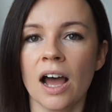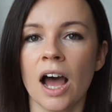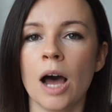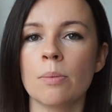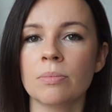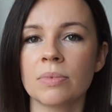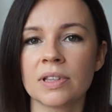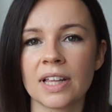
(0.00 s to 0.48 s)

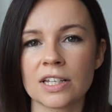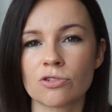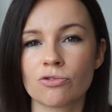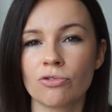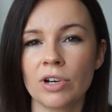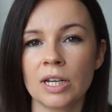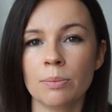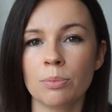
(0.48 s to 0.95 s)
That's
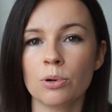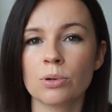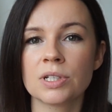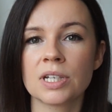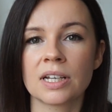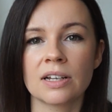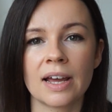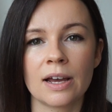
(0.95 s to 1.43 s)
really
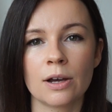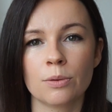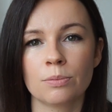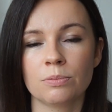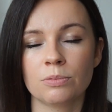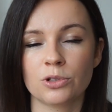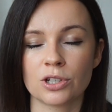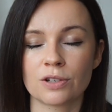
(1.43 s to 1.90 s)
important to
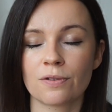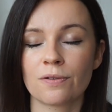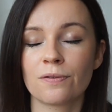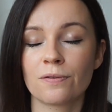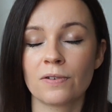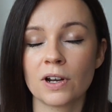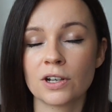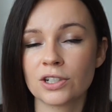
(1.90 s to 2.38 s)
help just
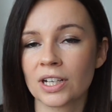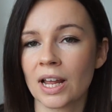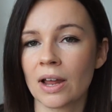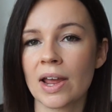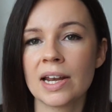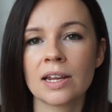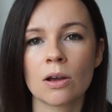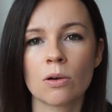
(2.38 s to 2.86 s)
flushing
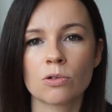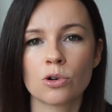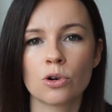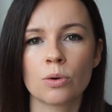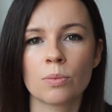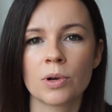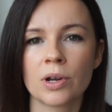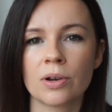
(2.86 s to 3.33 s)
out any old
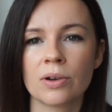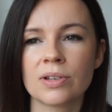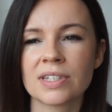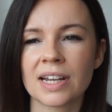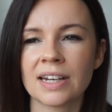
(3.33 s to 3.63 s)
hormones,